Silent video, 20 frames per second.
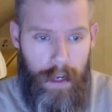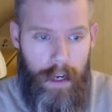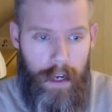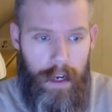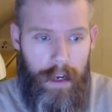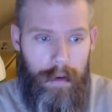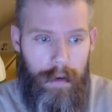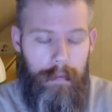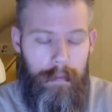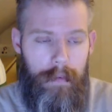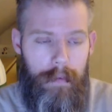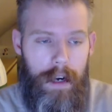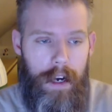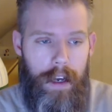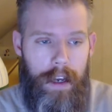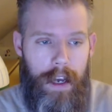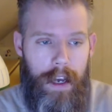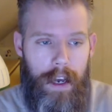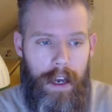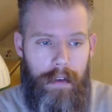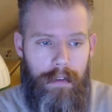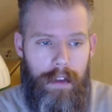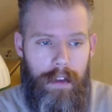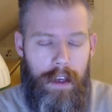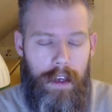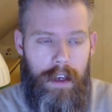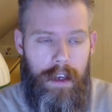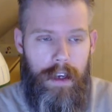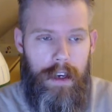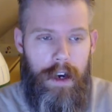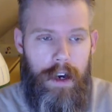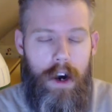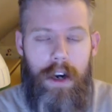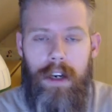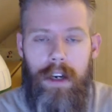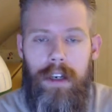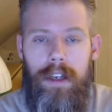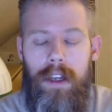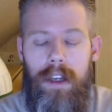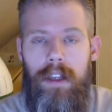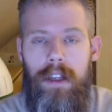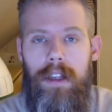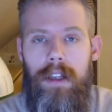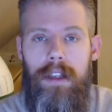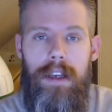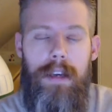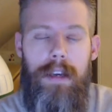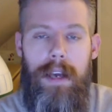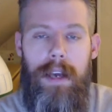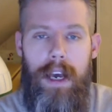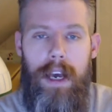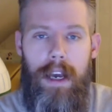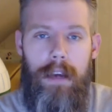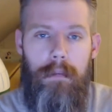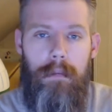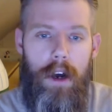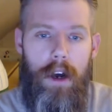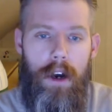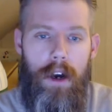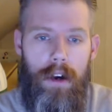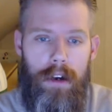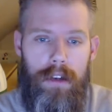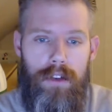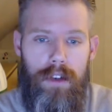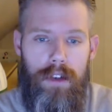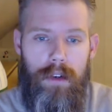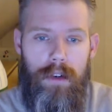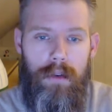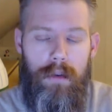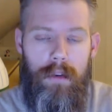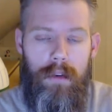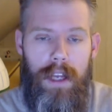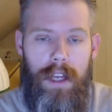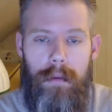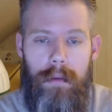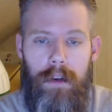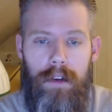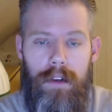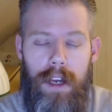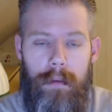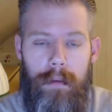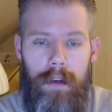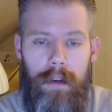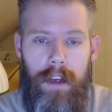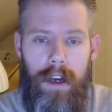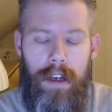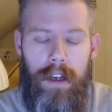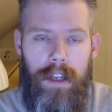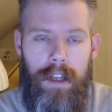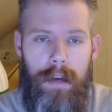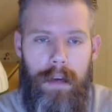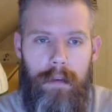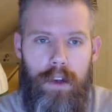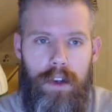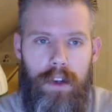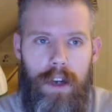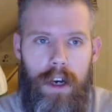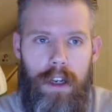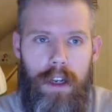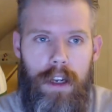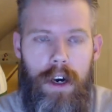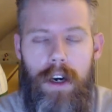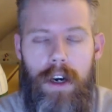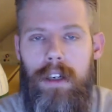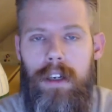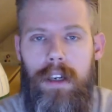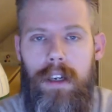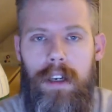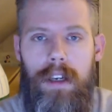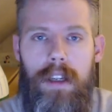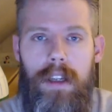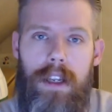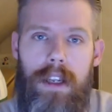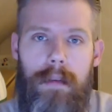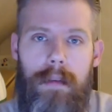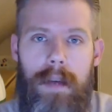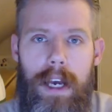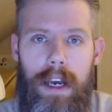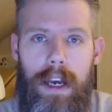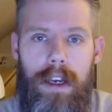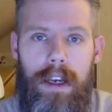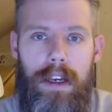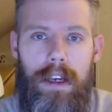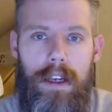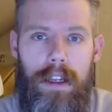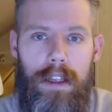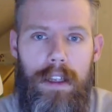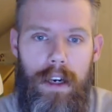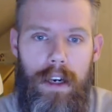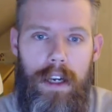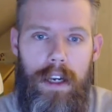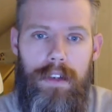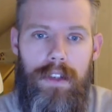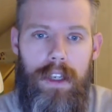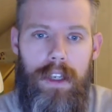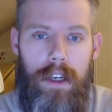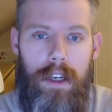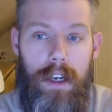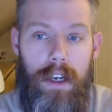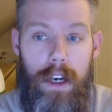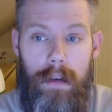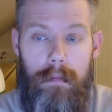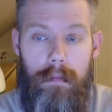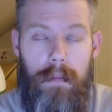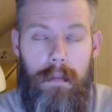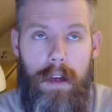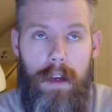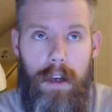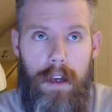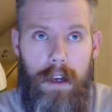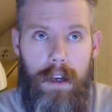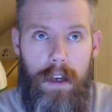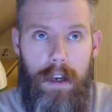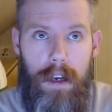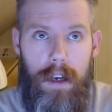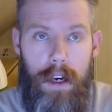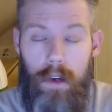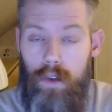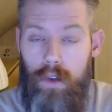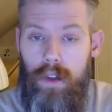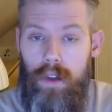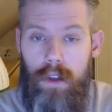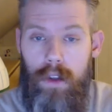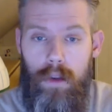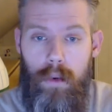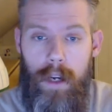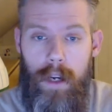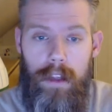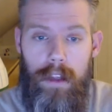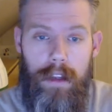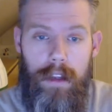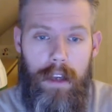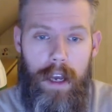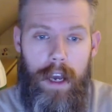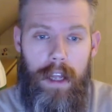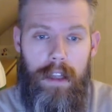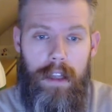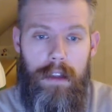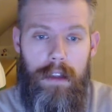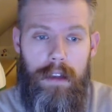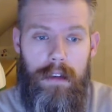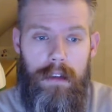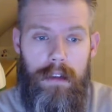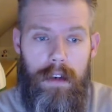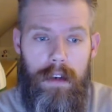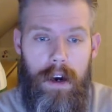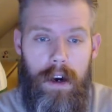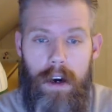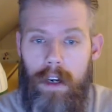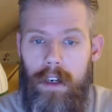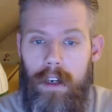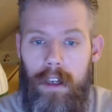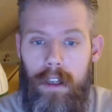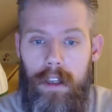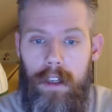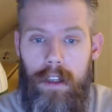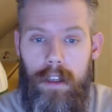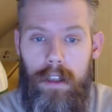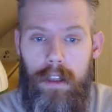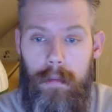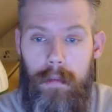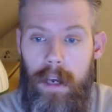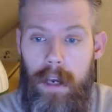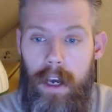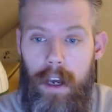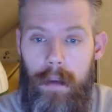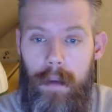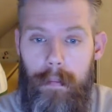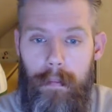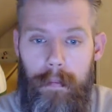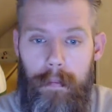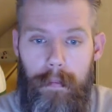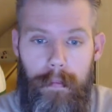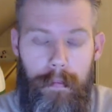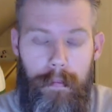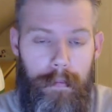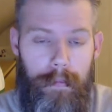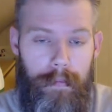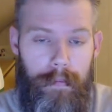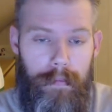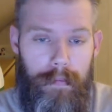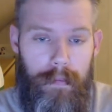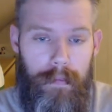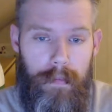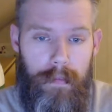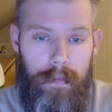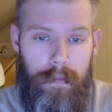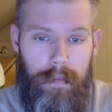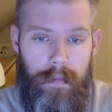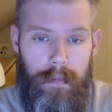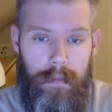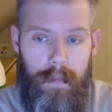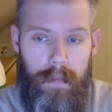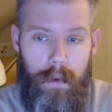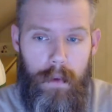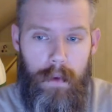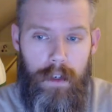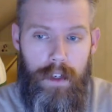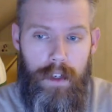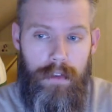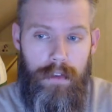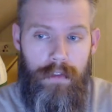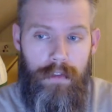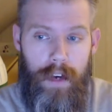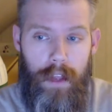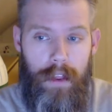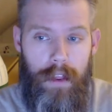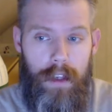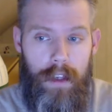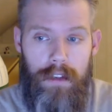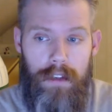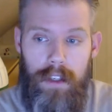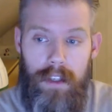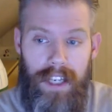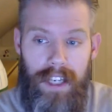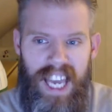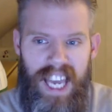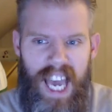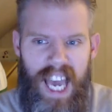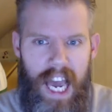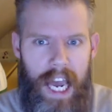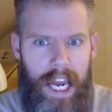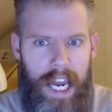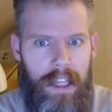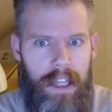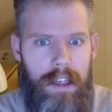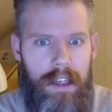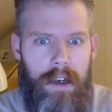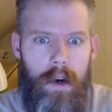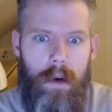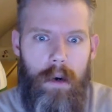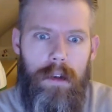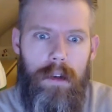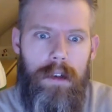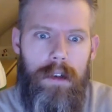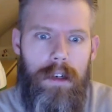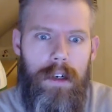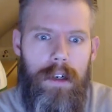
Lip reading: I have the Arctic DBA blog, so www.arcticdba.se, and I'm also tweet at Arctic DBA, which is a fun thing since I hate cold.